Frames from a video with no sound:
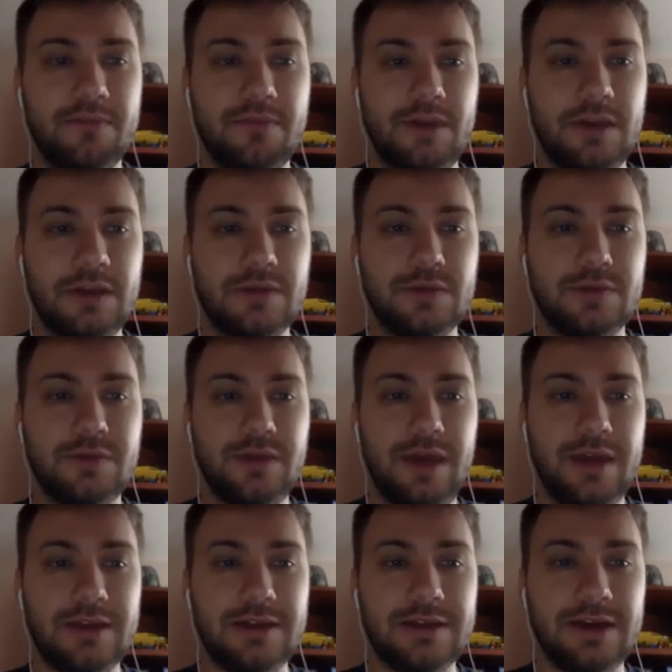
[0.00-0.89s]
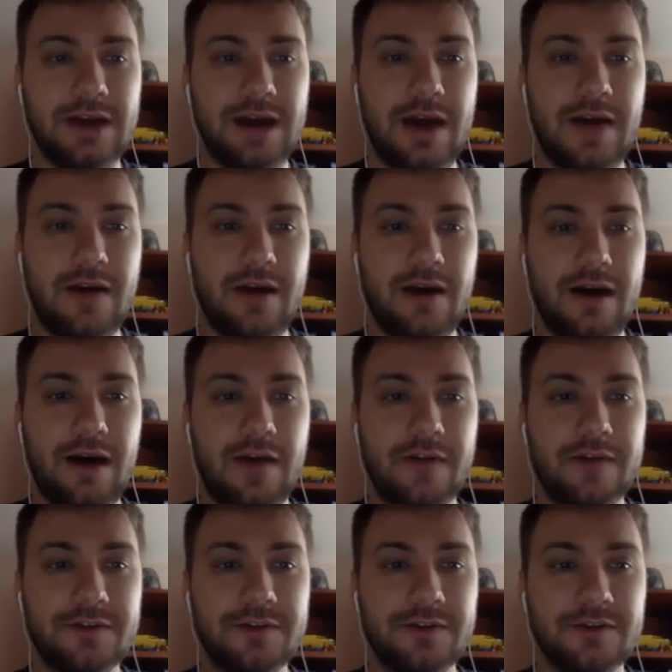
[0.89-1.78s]
It would be added
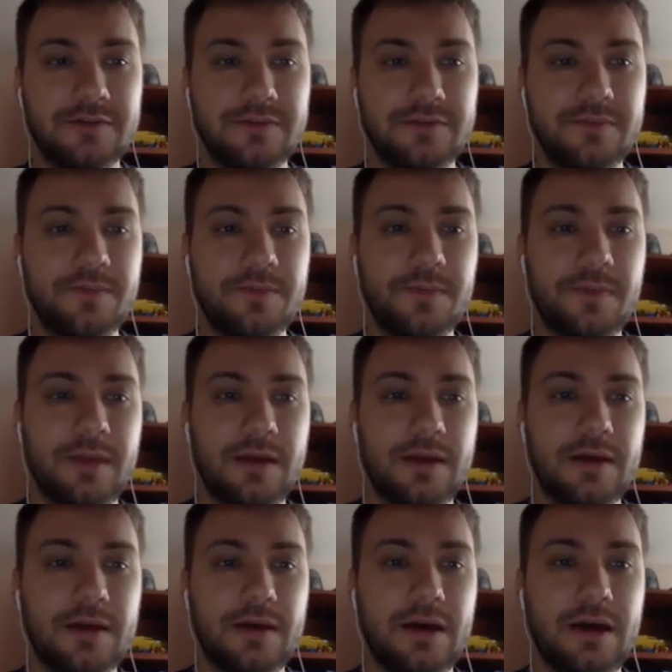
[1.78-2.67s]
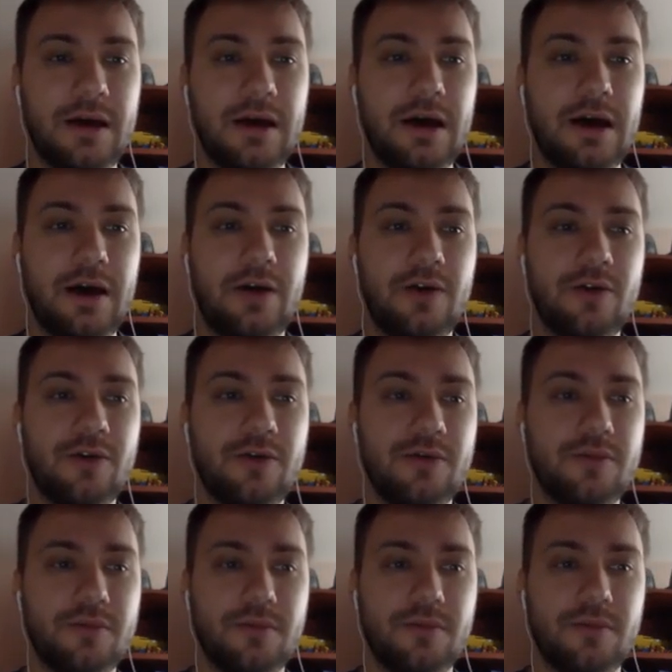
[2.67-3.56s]
after
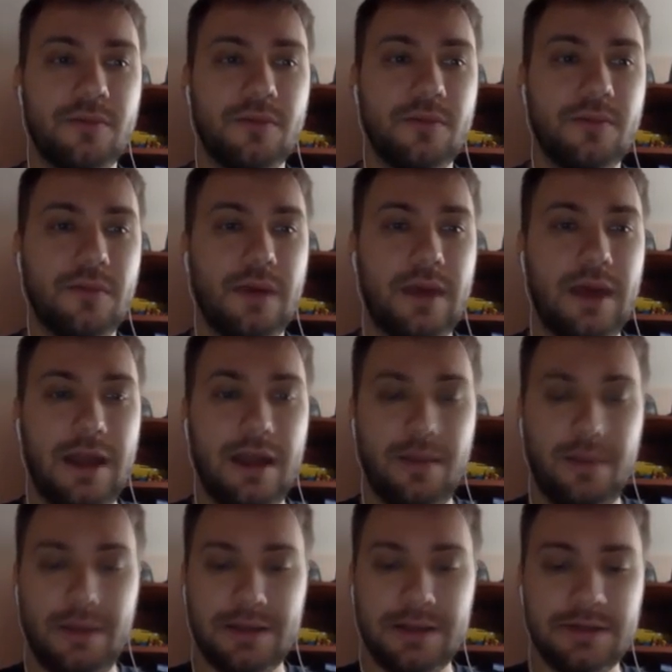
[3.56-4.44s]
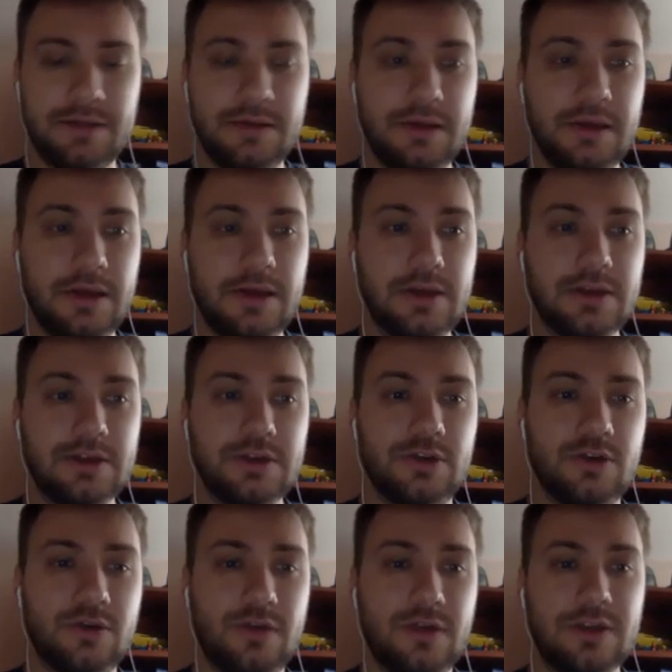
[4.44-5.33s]
our element.
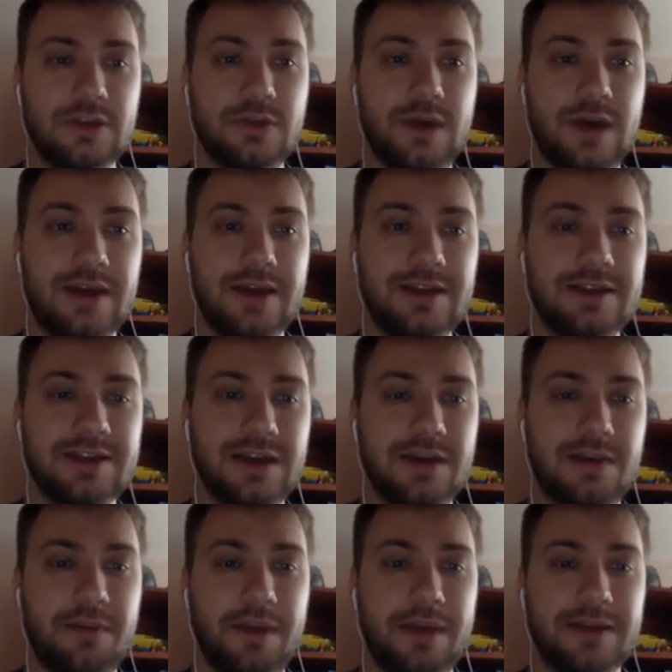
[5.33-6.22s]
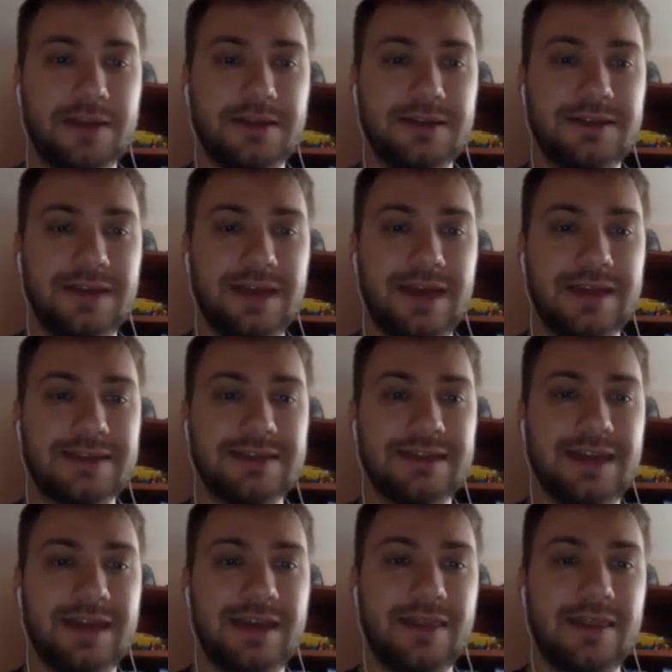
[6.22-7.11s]
So that's why it is append. It
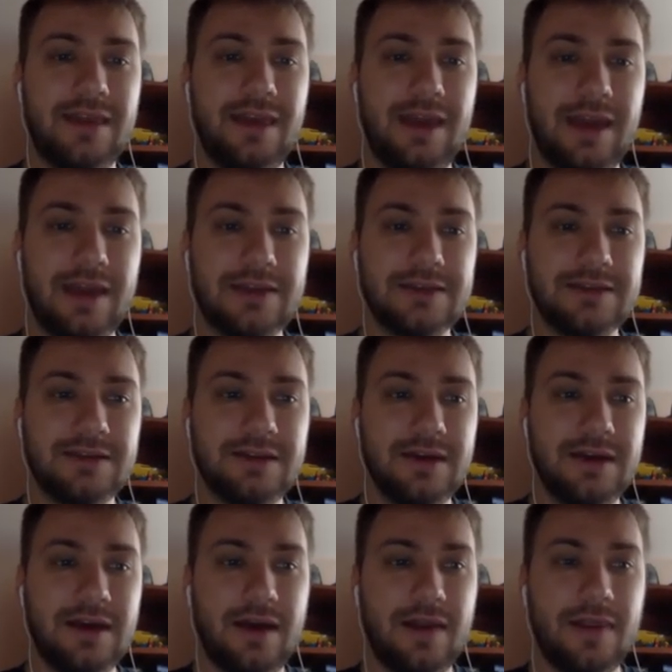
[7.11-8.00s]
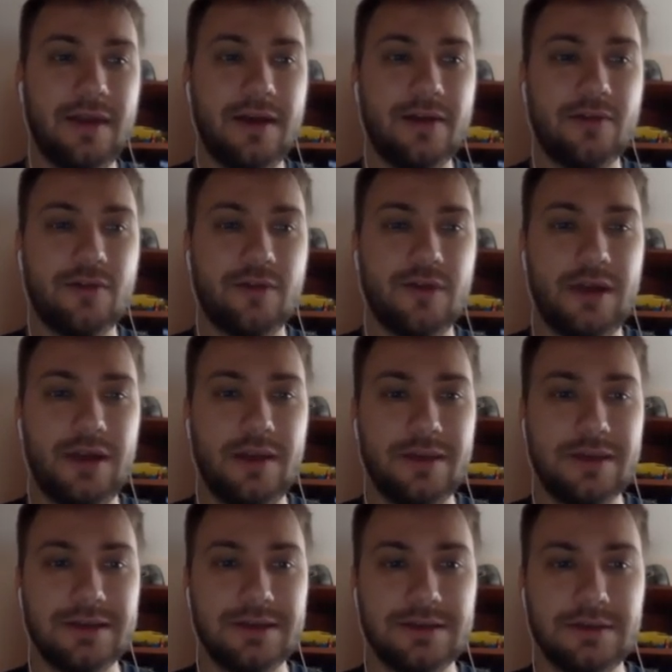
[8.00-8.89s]
adds at the end another
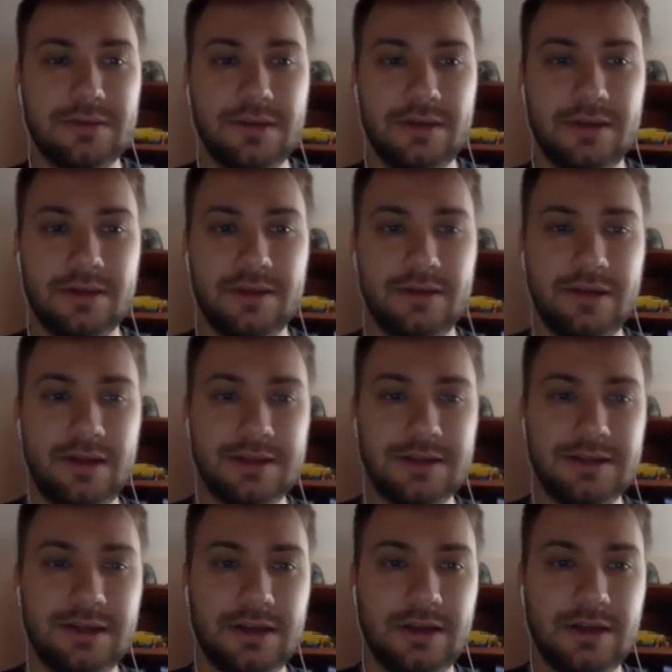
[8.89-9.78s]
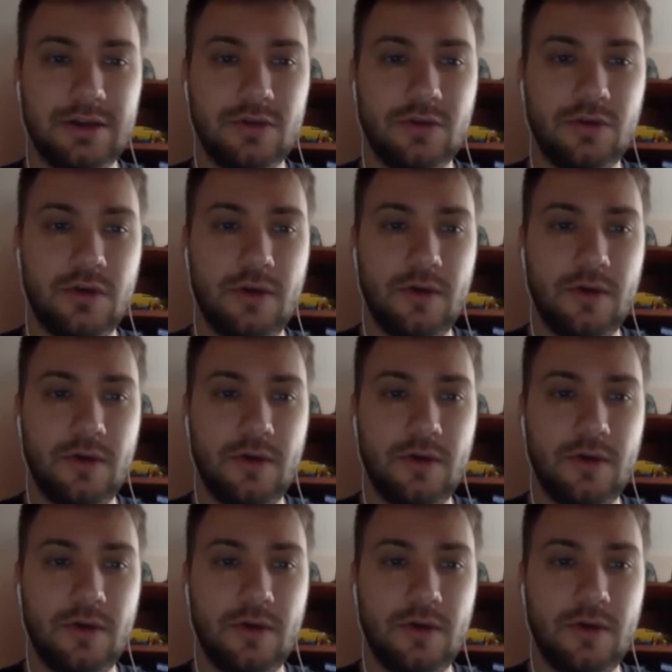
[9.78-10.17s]
element. Let's take a look.